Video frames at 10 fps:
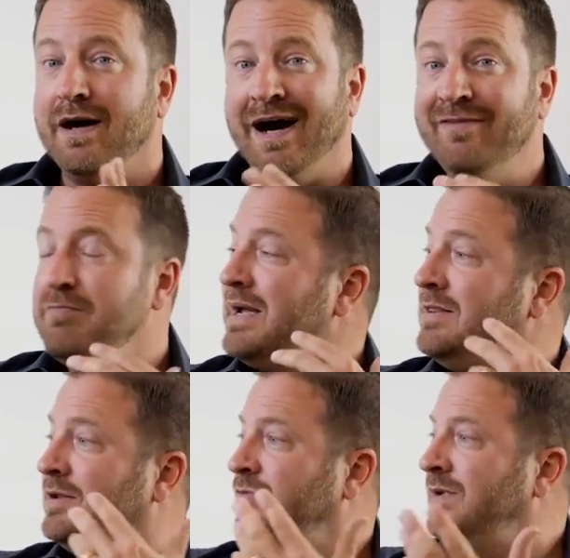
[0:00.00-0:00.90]
I've
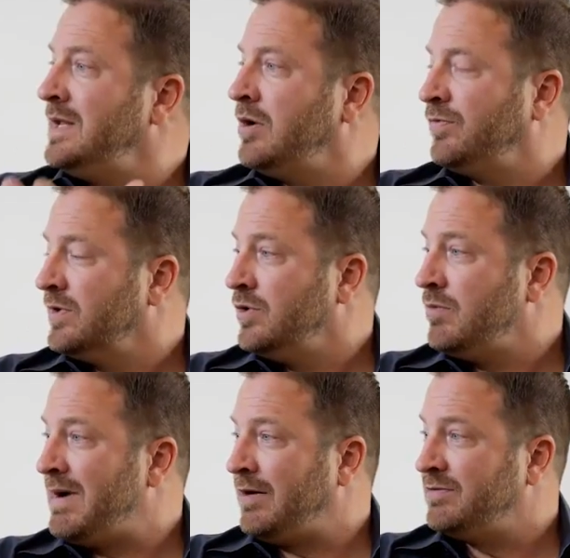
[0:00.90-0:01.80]
made this video for you
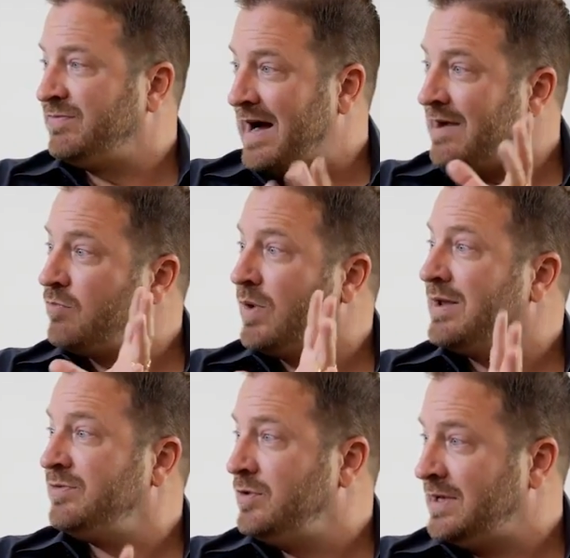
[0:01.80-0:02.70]
about 5
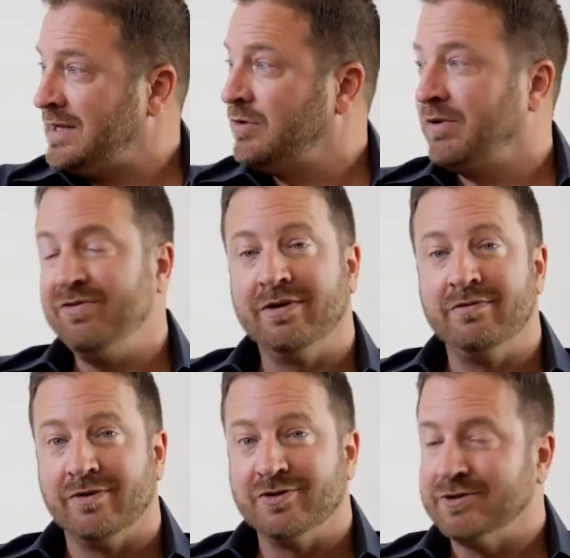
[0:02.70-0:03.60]
ways you can increase
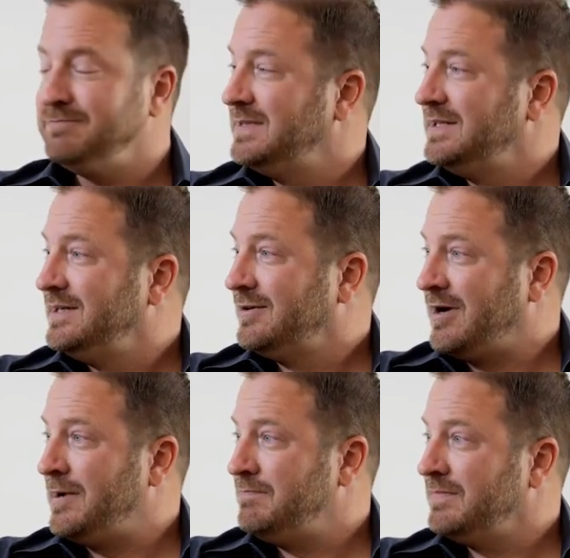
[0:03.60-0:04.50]
conversion,
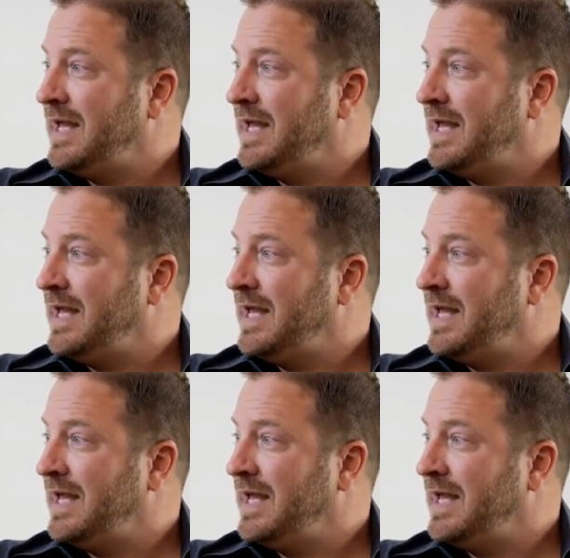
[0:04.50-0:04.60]
right?